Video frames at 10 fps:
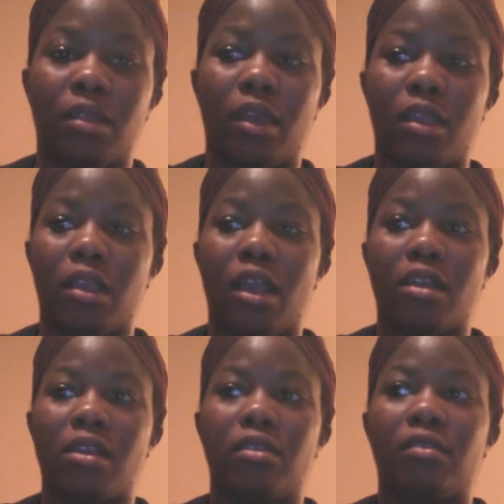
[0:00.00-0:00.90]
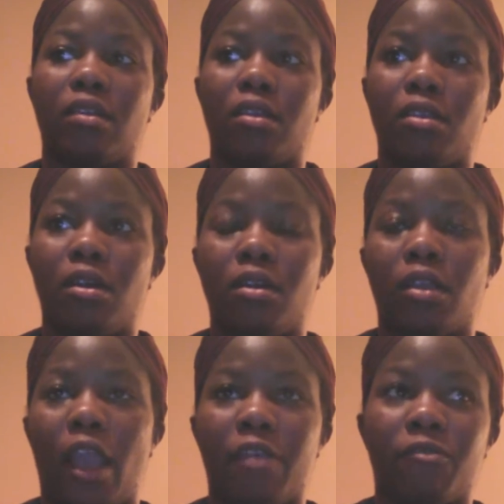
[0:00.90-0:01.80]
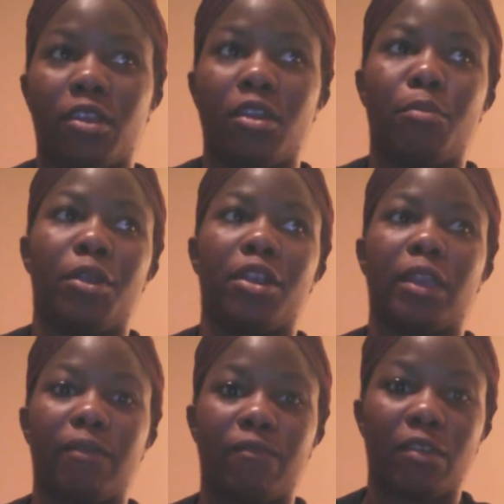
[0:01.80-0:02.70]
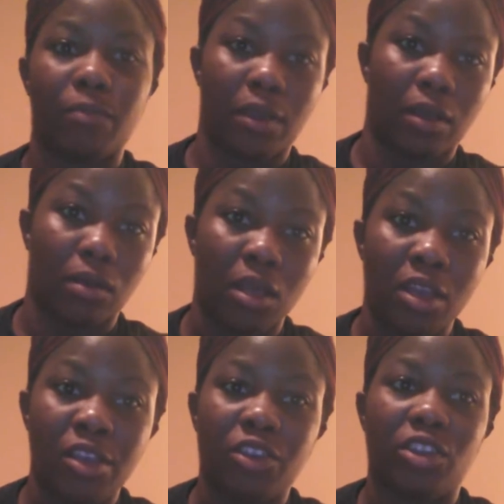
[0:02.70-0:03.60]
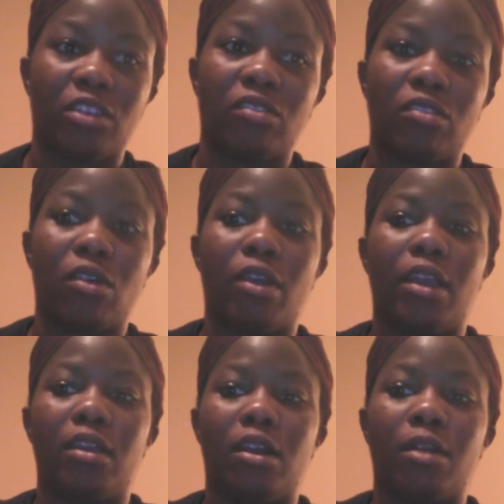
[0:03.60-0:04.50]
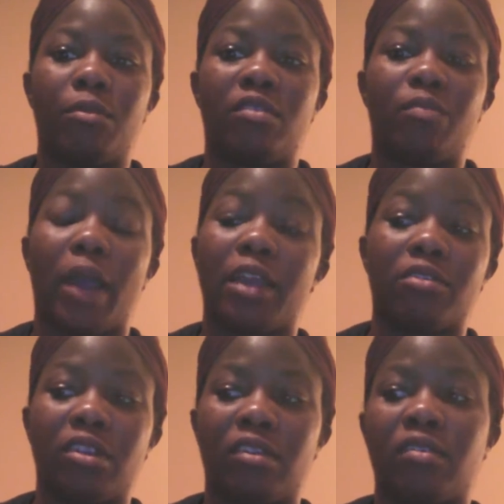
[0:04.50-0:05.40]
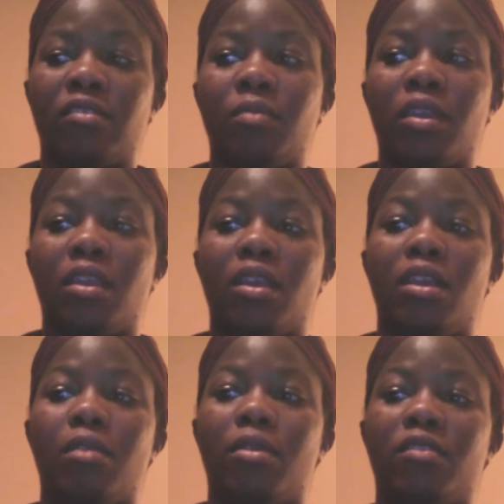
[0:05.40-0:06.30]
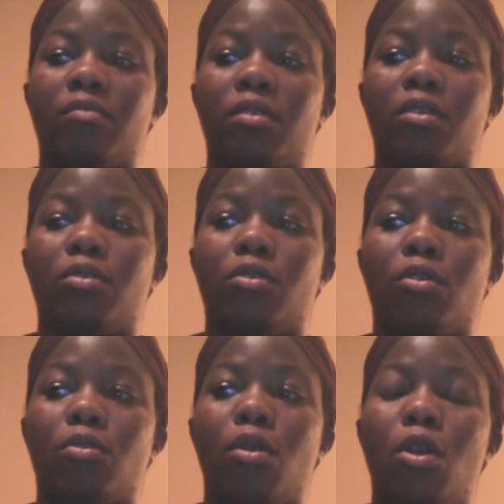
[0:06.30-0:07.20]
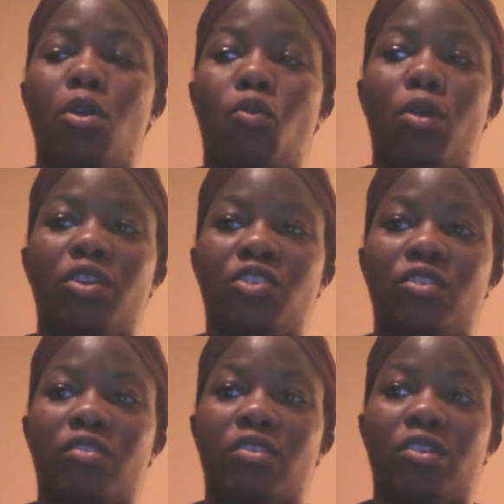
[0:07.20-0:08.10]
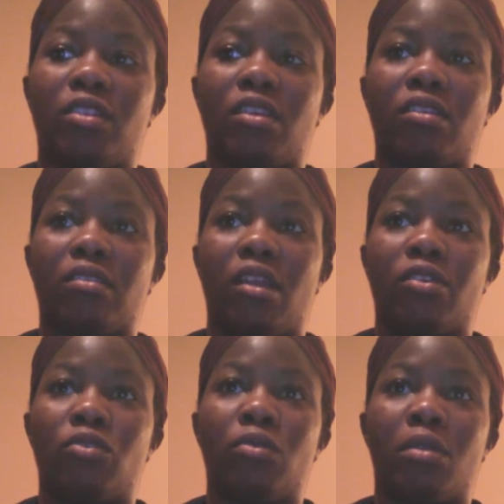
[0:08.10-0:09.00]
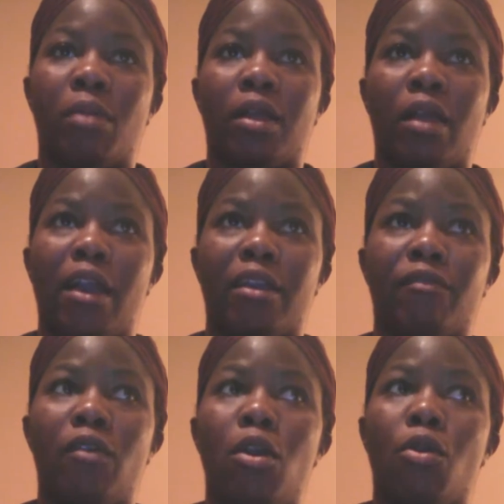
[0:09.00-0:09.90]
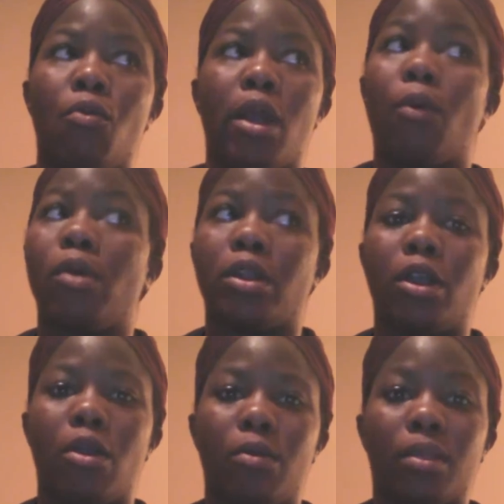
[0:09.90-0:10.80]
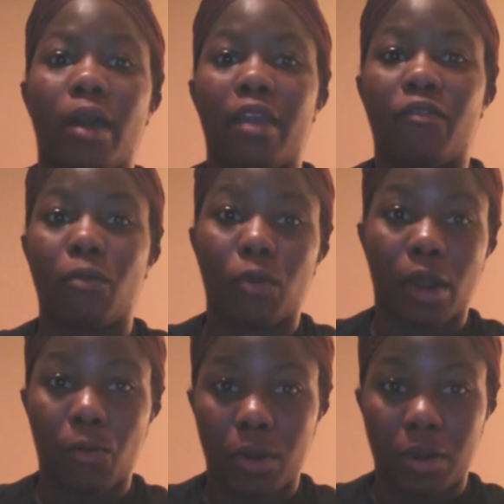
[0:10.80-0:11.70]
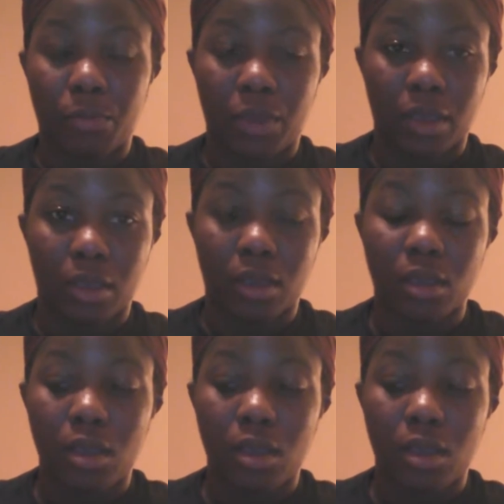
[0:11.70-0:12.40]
Like, as a young African American female, she is so inspiring to me, and it makes me, question certain things that I do in my life, where I want to go in life, and what I want to be.